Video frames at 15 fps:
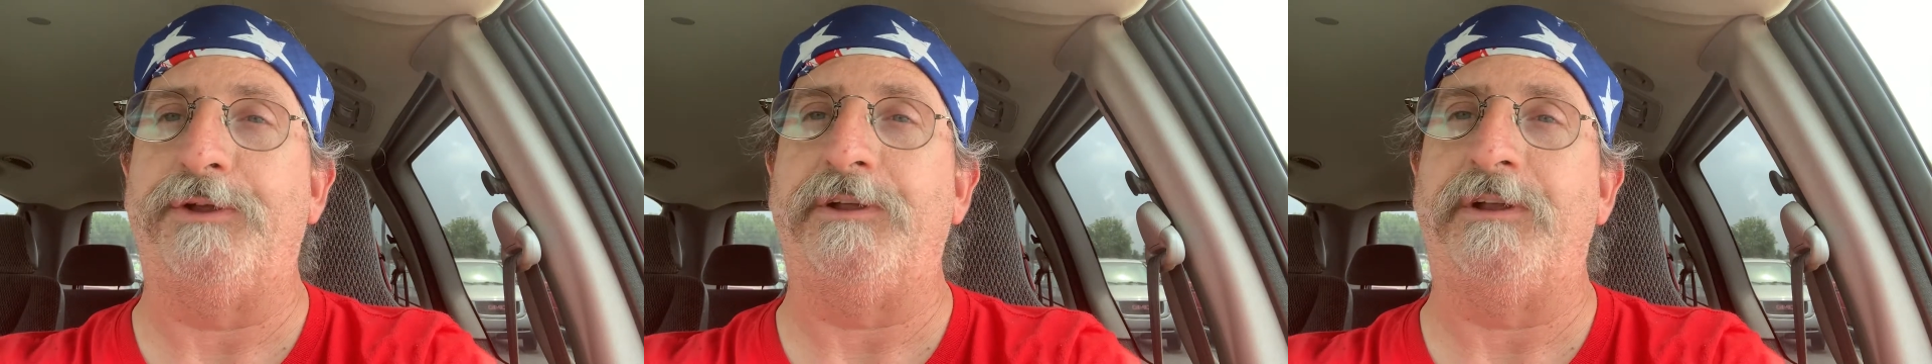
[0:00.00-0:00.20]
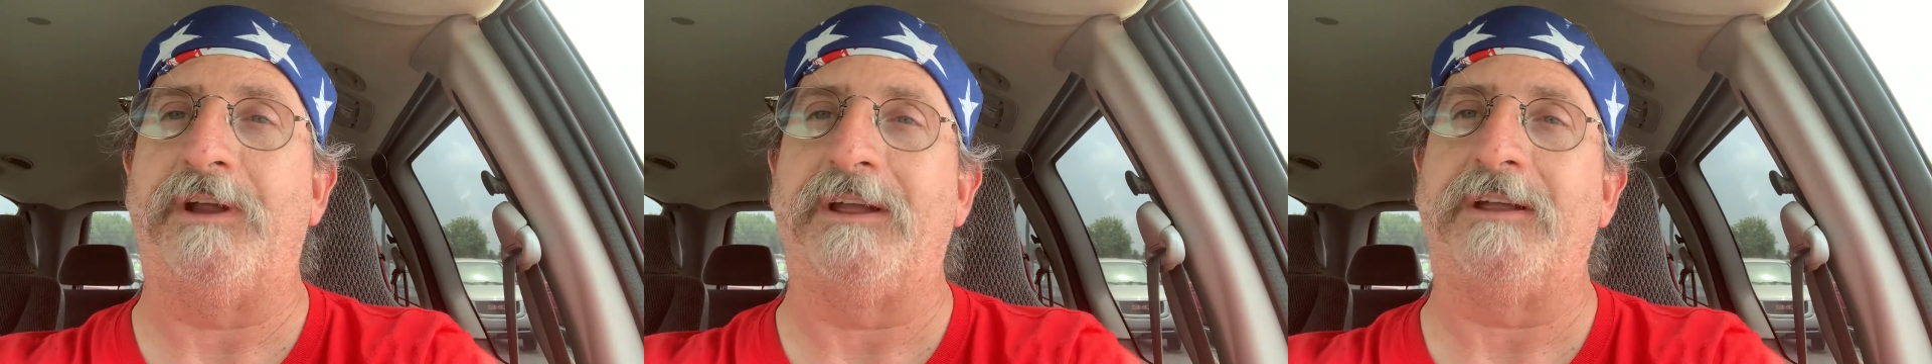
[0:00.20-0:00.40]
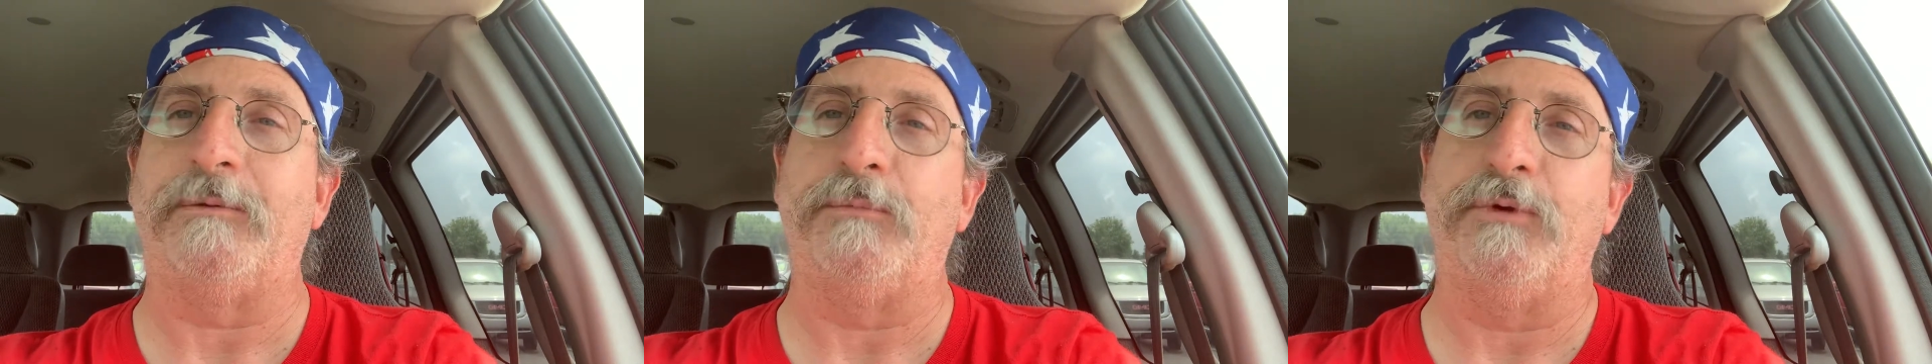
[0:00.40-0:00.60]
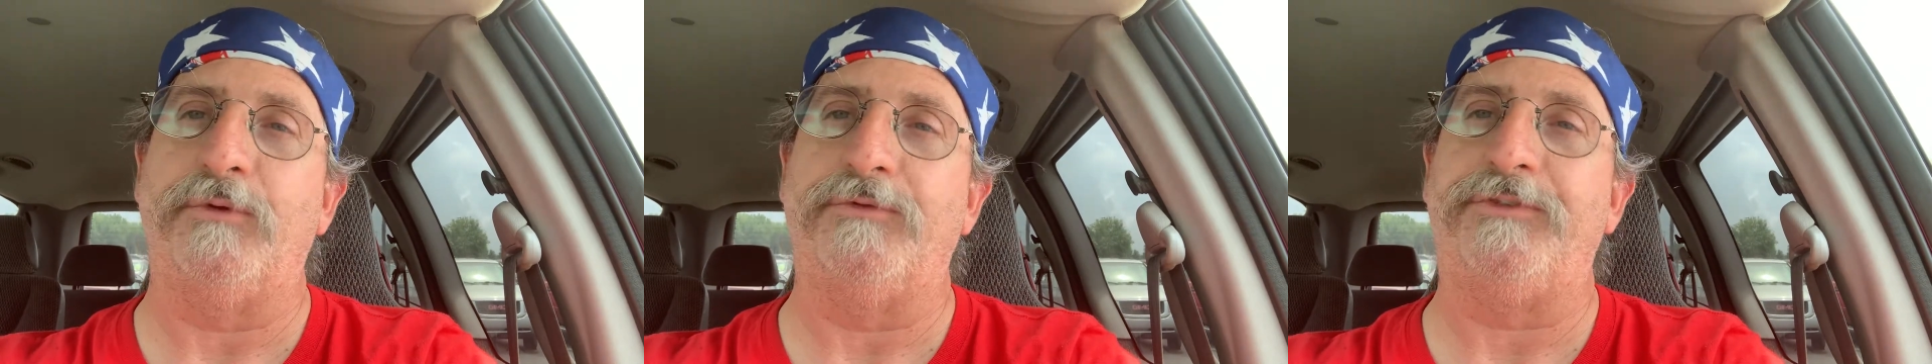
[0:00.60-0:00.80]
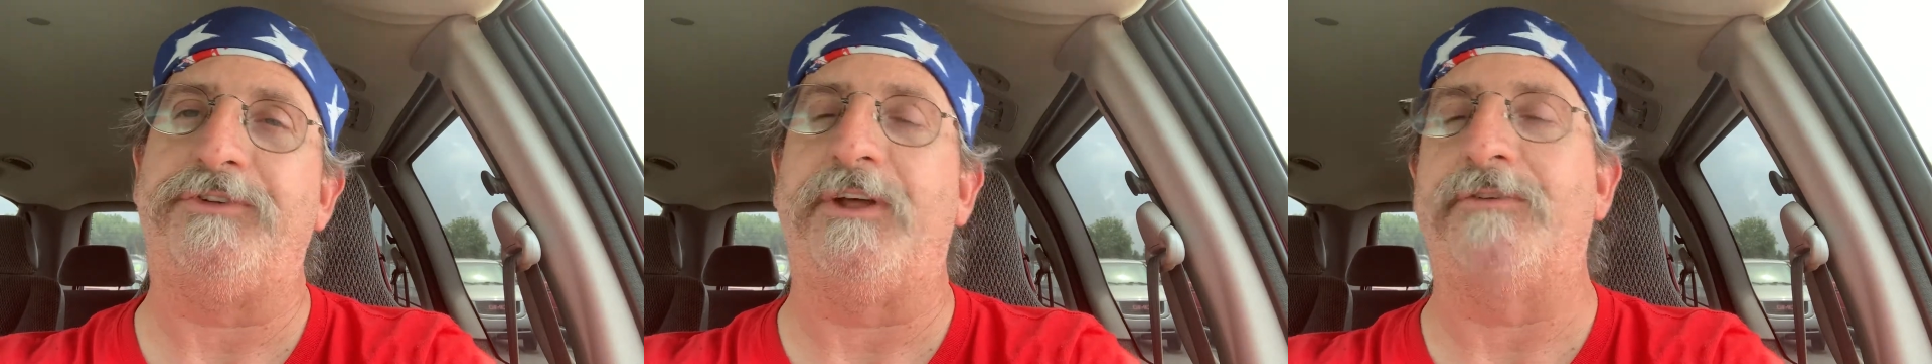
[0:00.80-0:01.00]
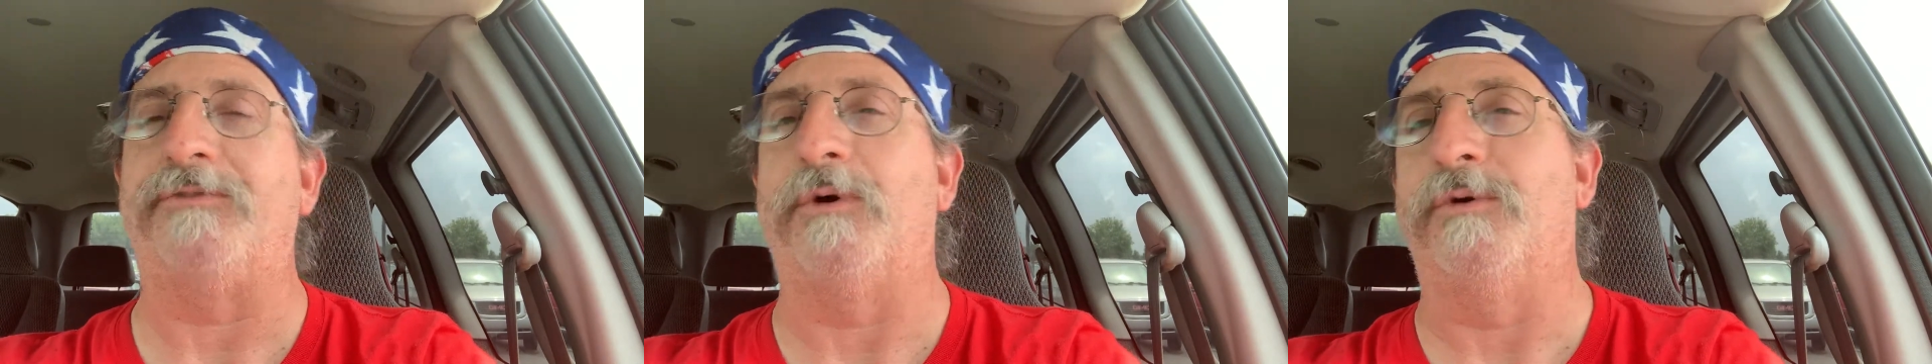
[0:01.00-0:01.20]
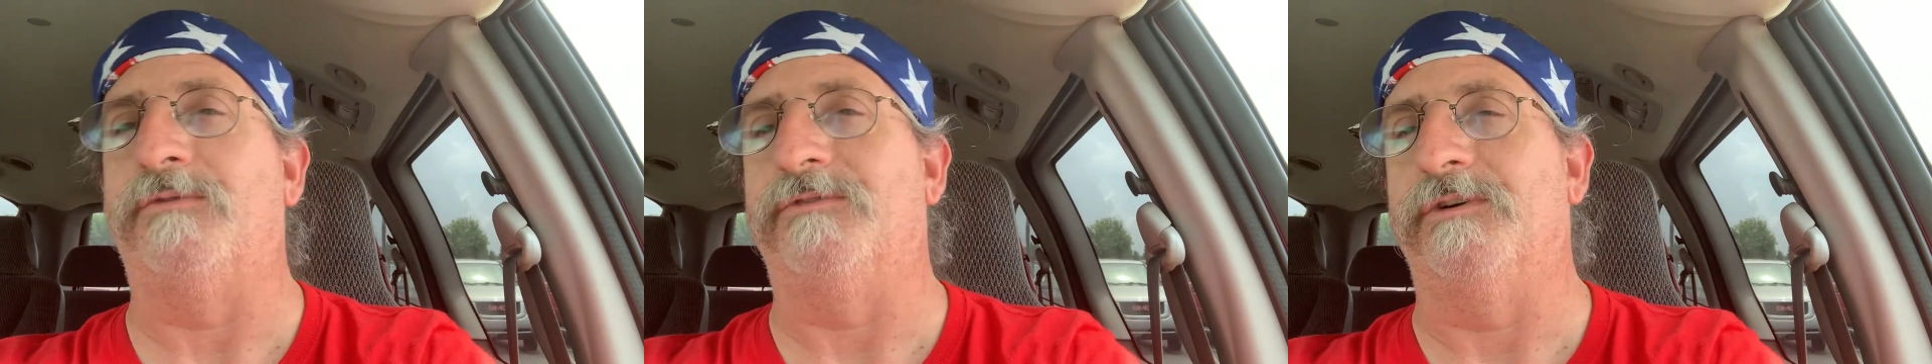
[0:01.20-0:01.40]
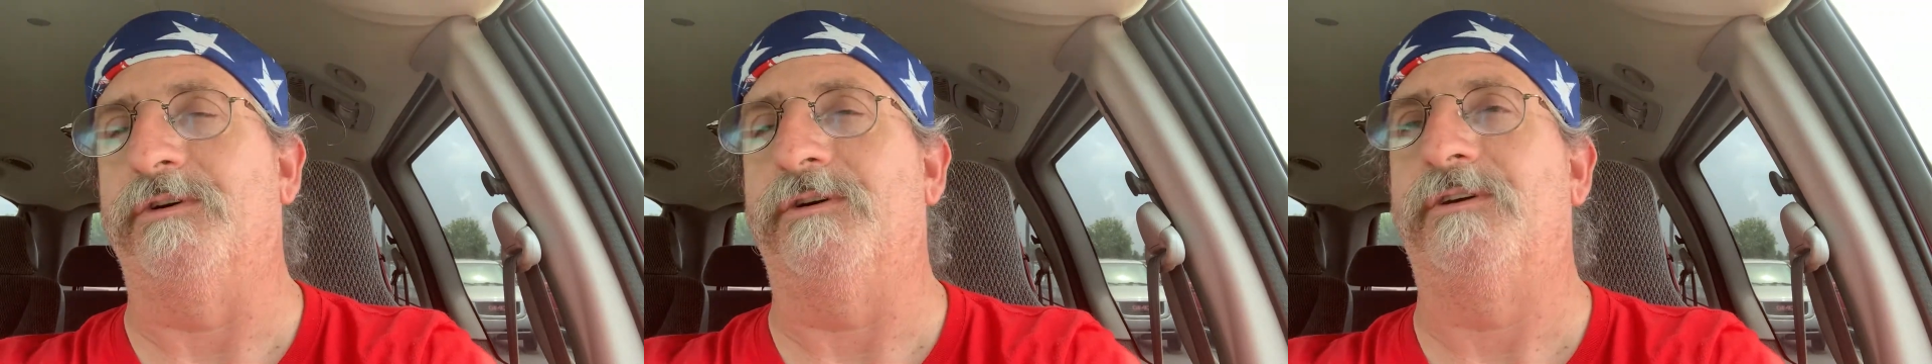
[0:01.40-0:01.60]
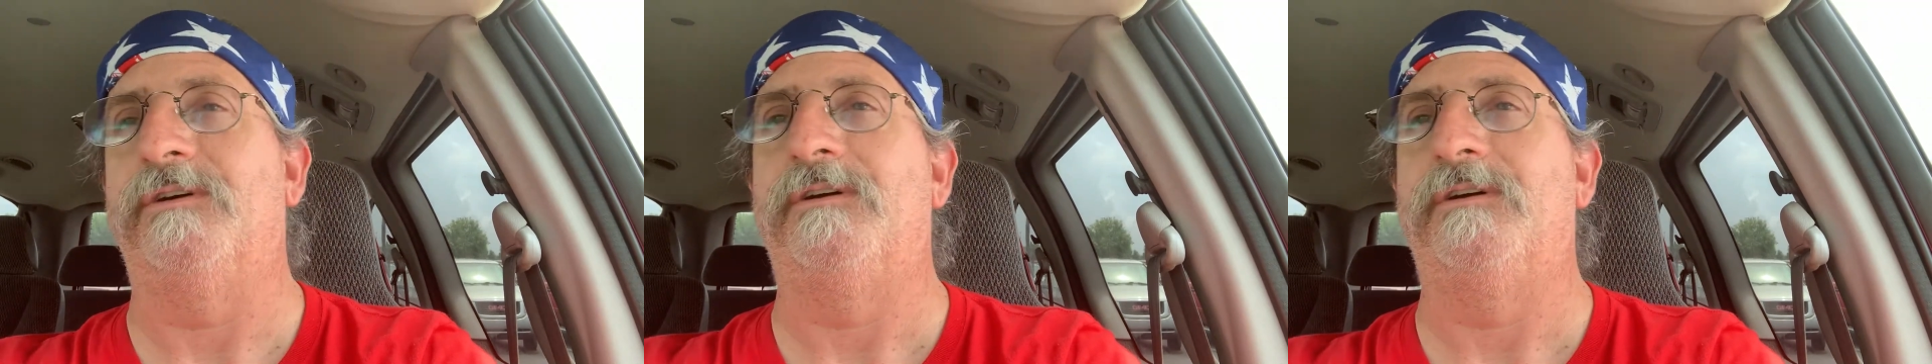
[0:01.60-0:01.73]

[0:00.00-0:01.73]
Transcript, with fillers: and I can move stuff over